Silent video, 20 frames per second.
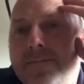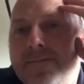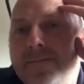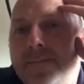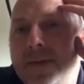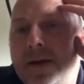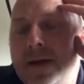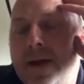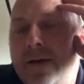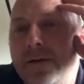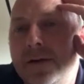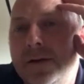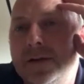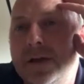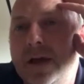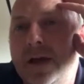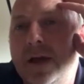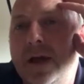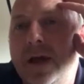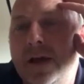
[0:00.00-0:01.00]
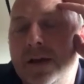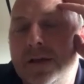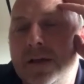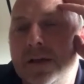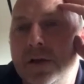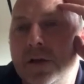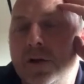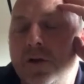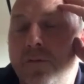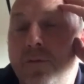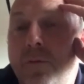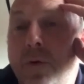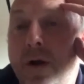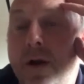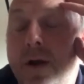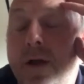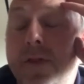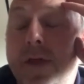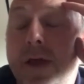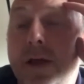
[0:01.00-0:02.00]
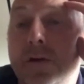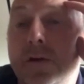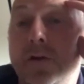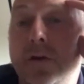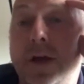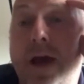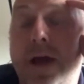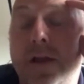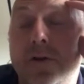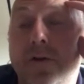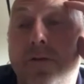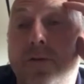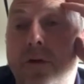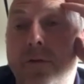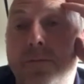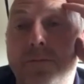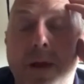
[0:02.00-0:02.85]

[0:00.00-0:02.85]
it's a tough one, and I think it's going to get tougher.